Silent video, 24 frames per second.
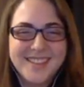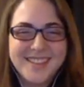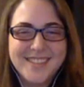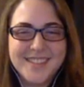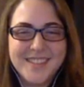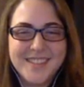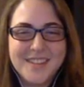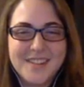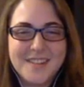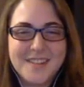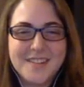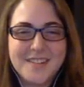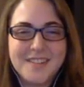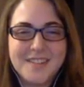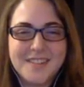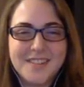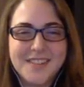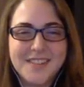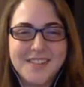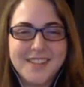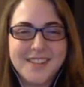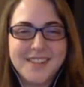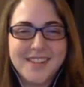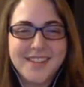
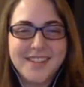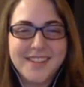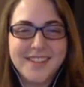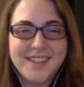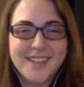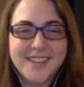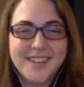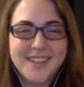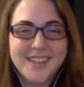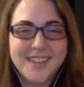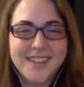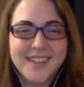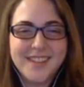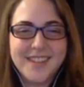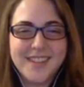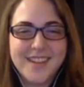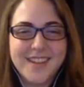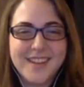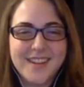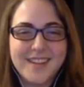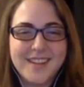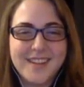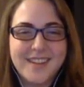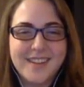So
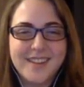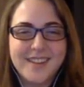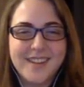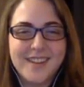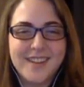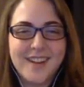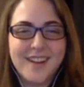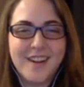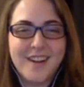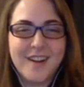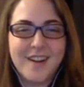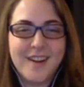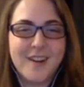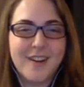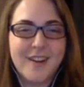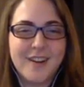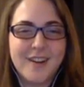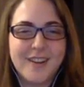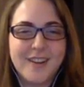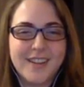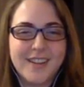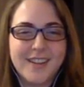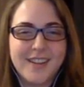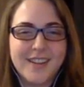there
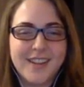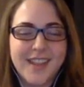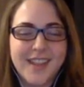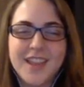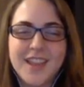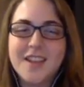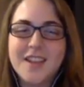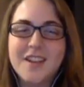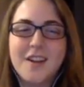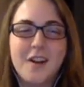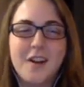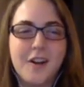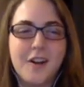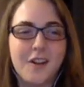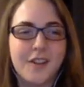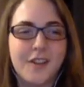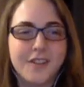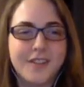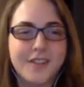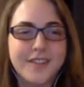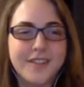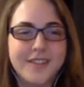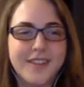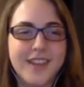are 8
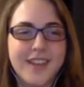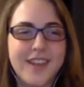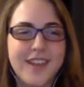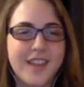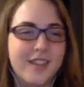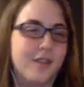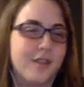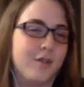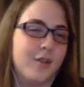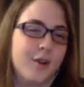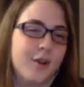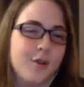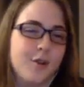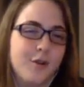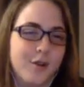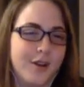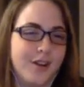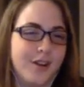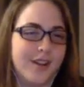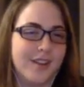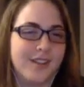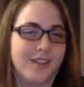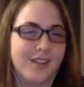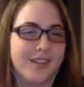calls in the
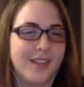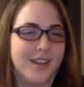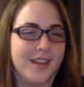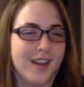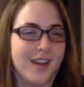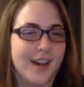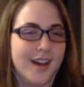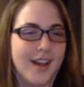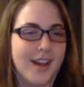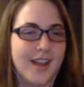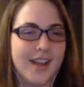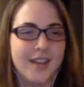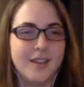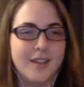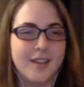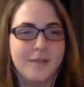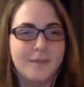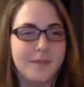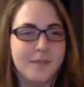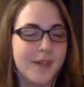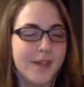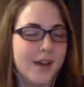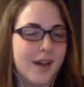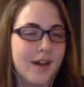recording that I
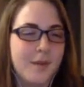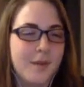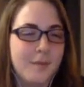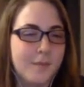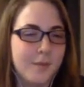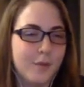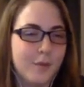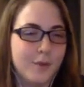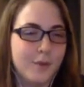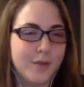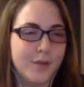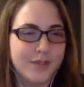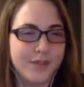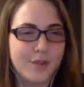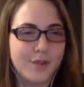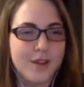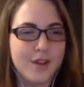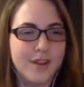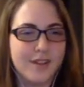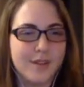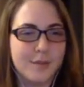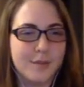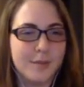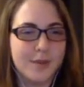was
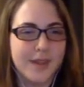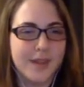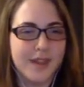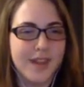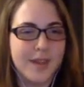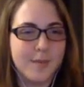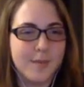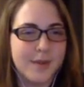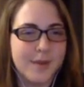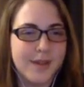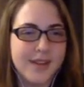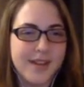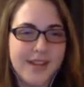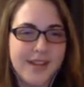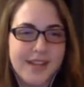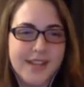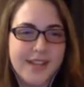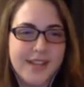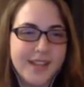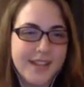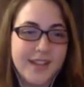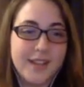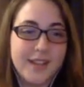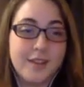going to play, but
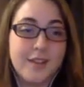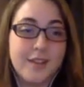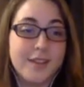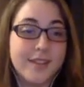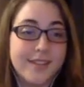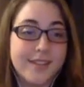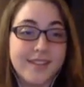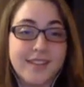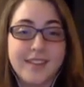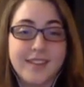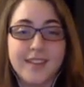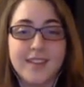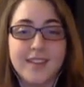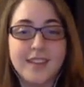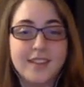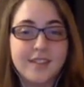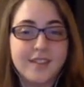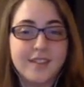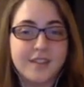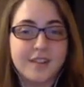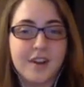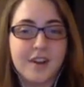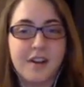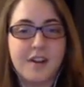you can see
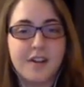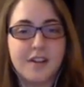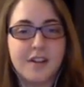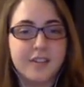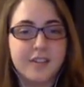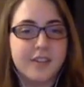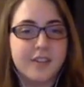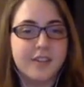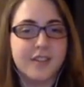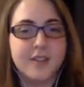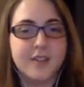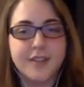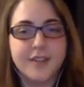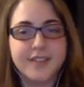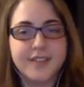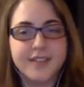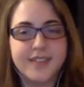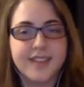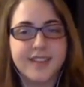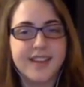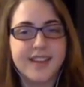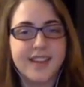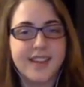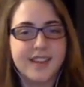each call
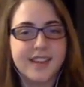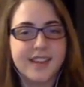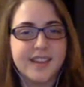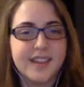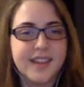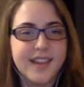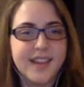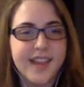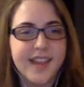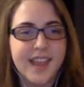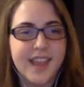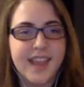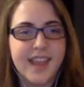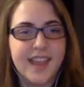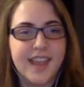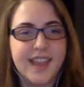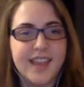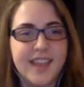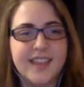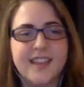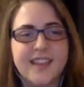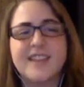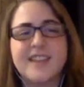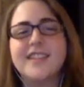looks like
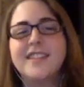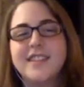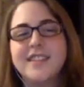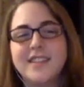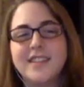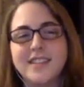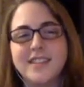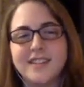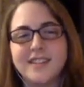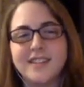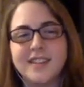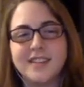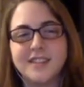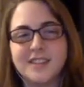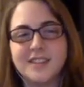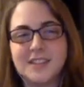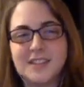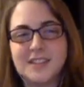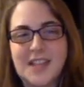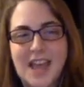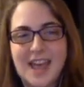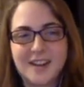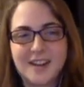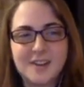a little
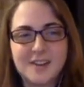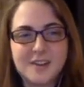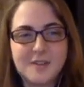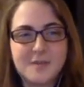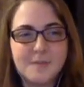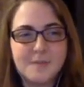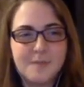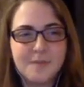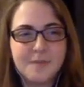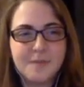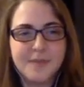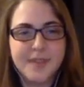ladder.